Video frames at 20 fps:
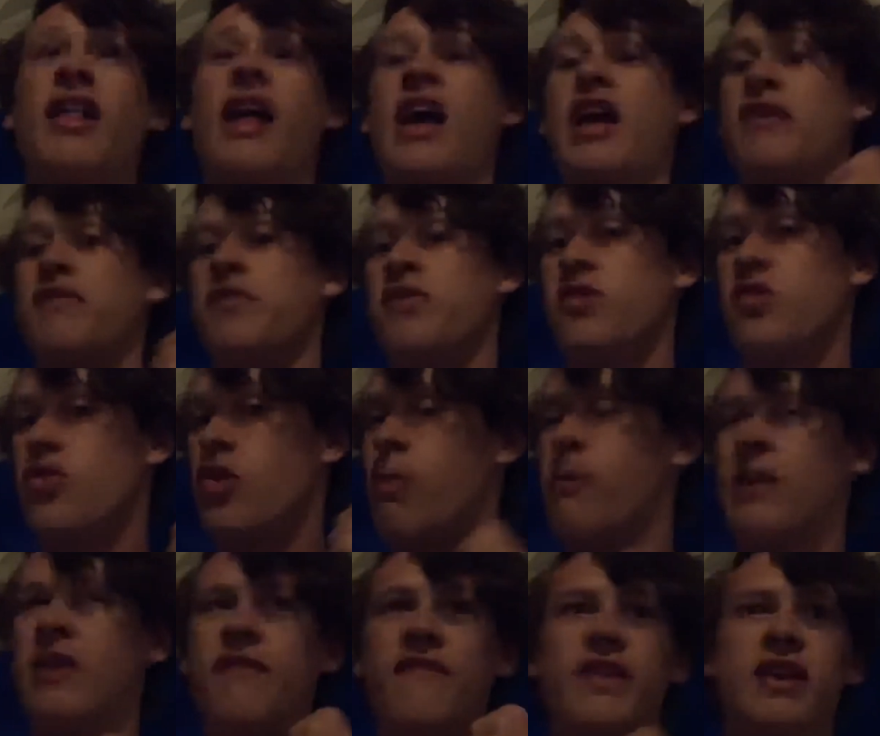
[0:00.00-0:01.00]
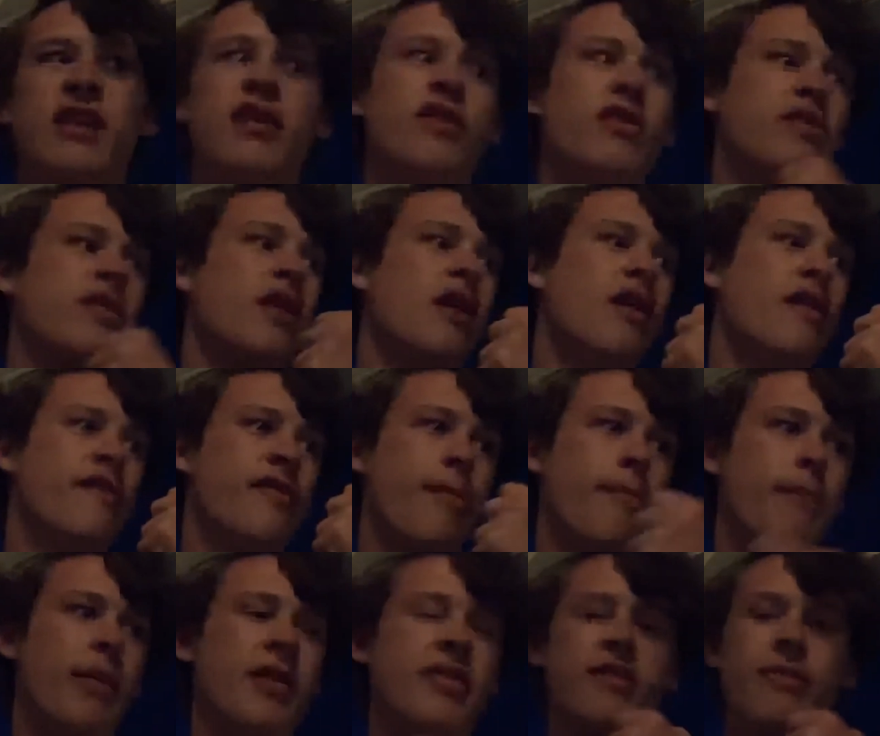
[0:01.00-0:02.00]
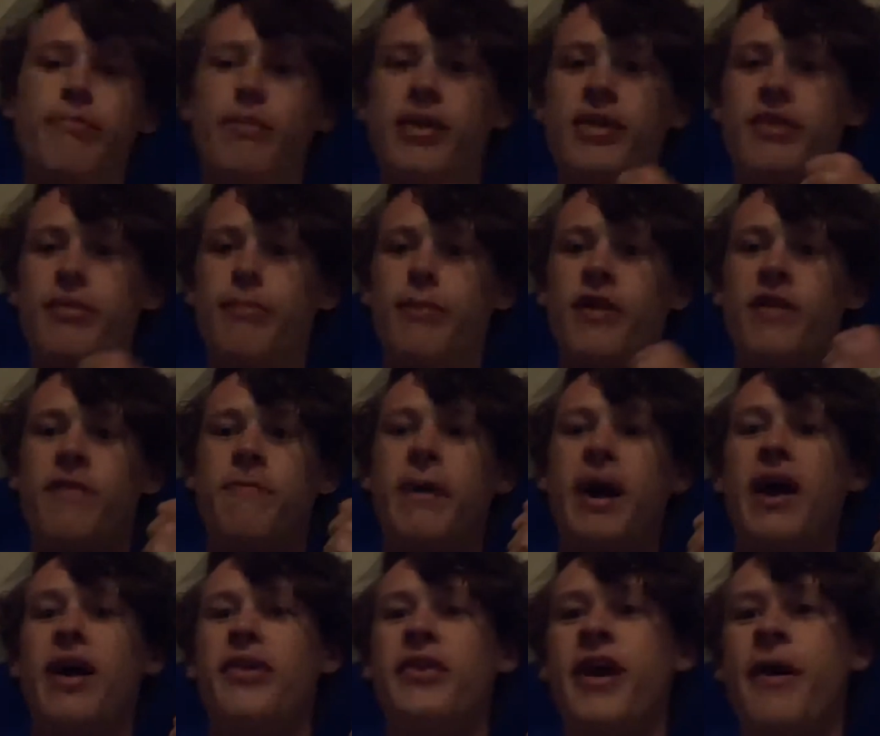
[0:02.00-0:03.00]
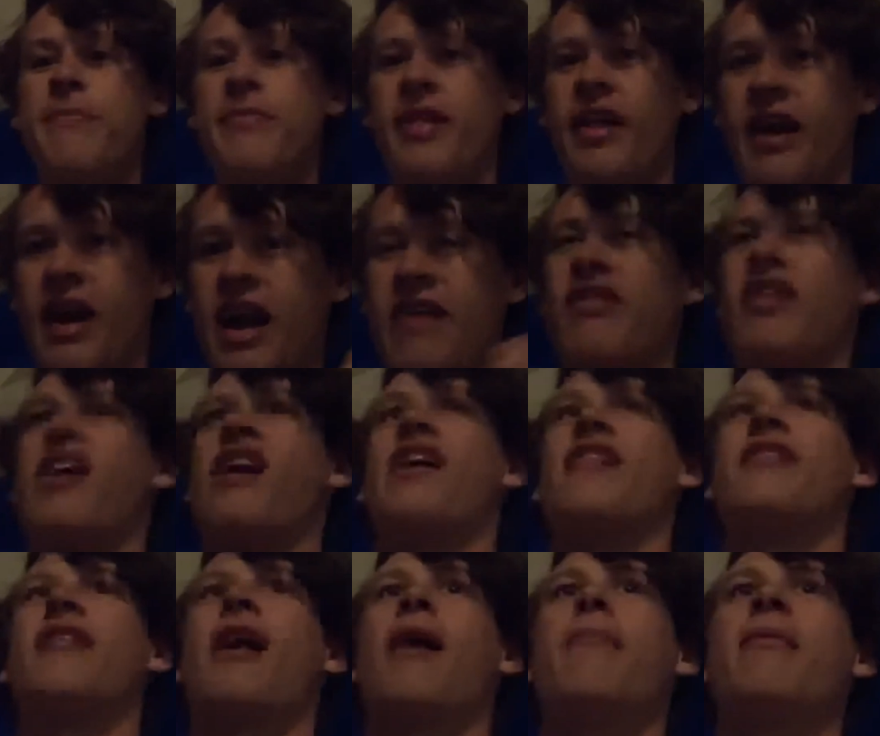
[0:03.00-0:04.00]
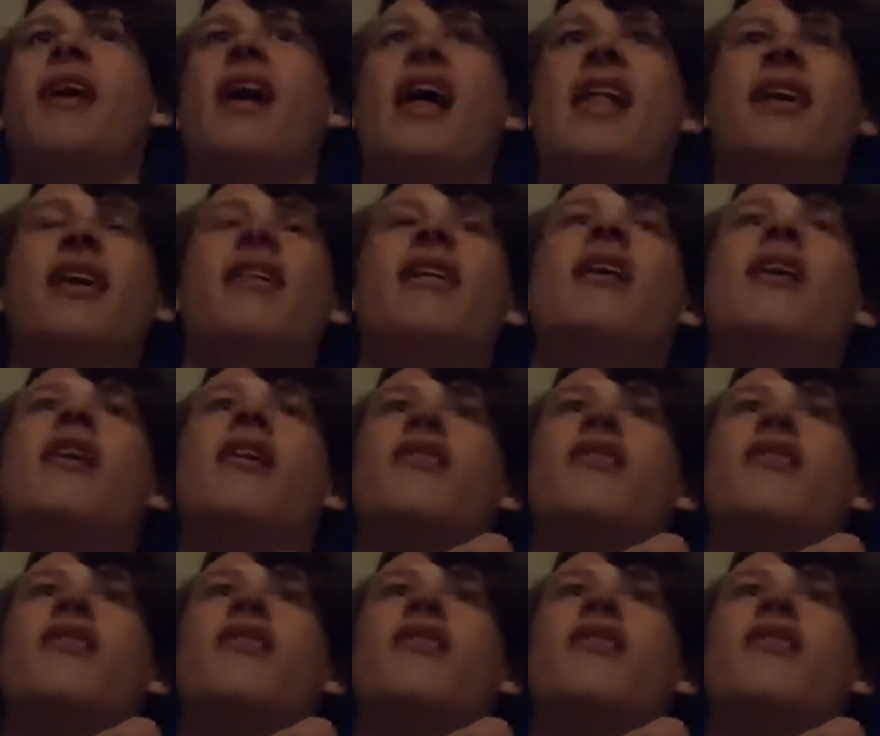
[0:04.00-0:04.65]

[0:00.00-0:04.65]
I have so many videos for months and months and months piled up that I haven't had time to edit.